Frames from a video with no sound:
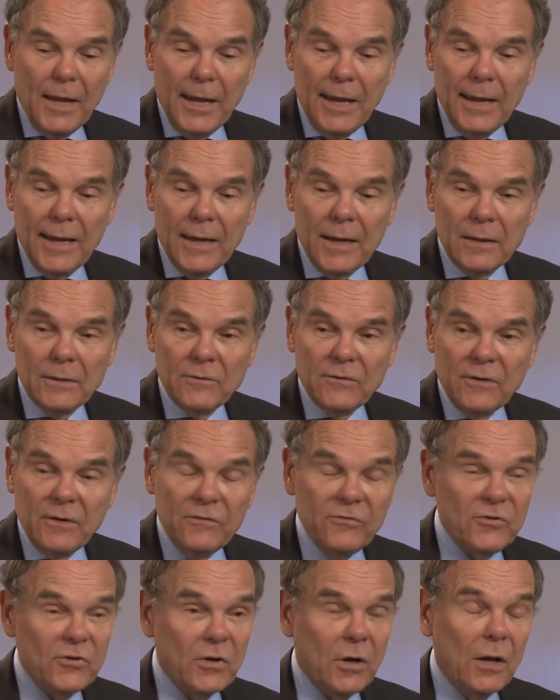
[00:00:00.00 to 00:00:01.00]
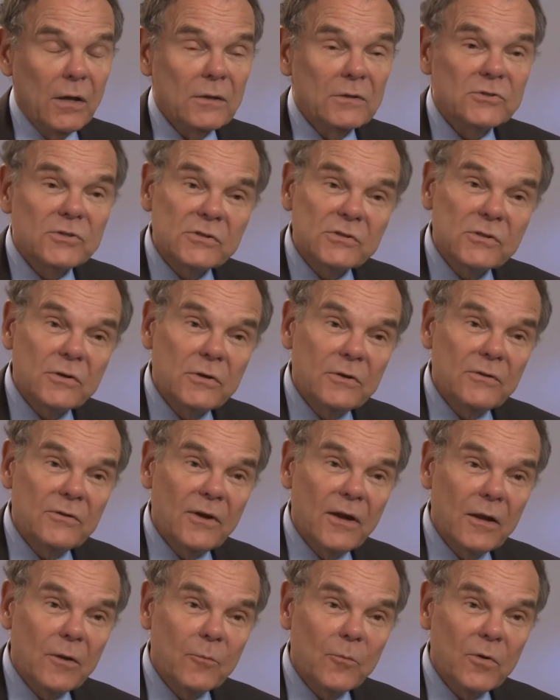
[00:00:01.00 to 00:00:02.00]
And his geologist couldn't
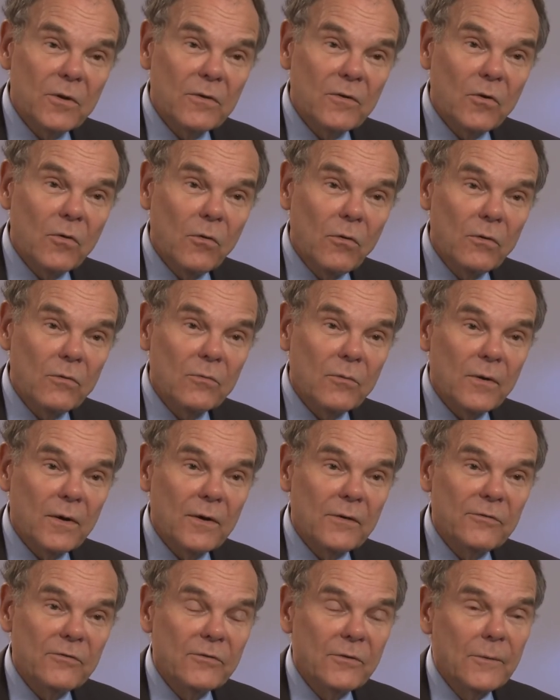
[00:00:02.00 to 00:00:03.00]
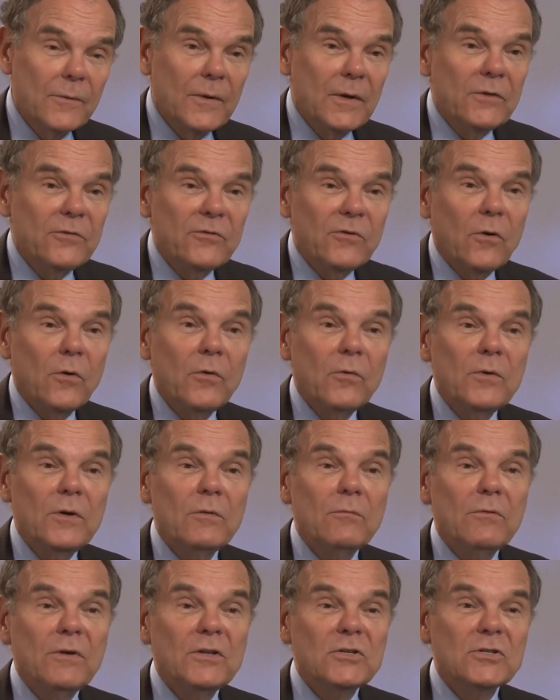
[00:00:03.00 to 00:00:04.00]
tell him where the gold was, so
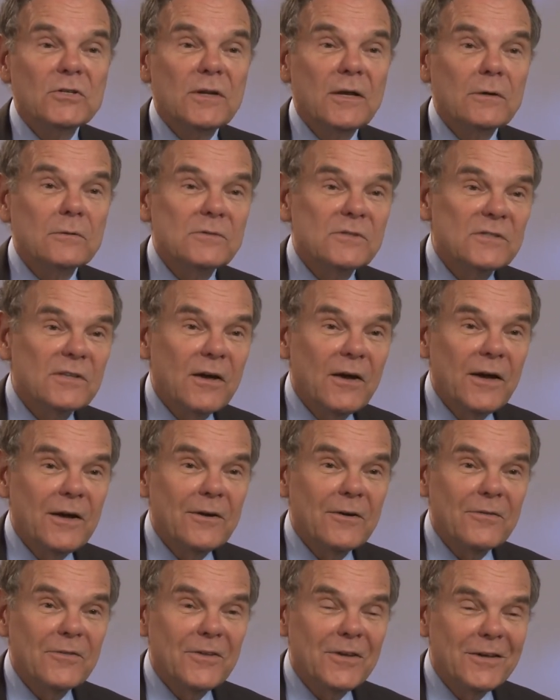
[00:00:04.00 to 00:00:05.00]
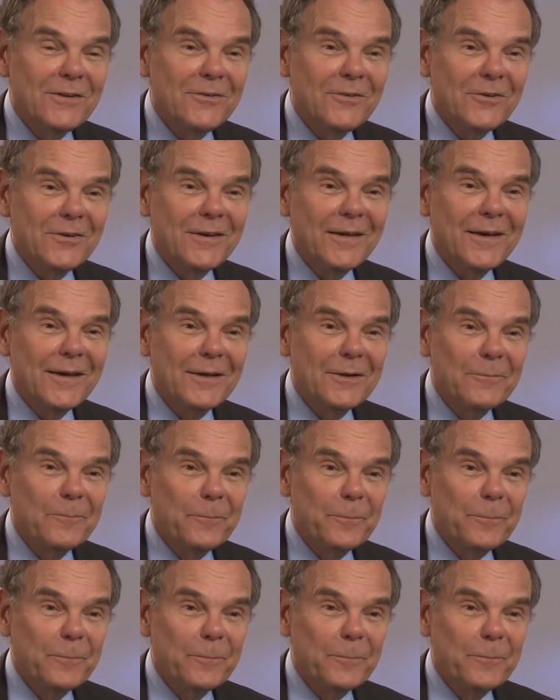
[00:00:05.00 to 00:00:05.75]
he reached outside on the internet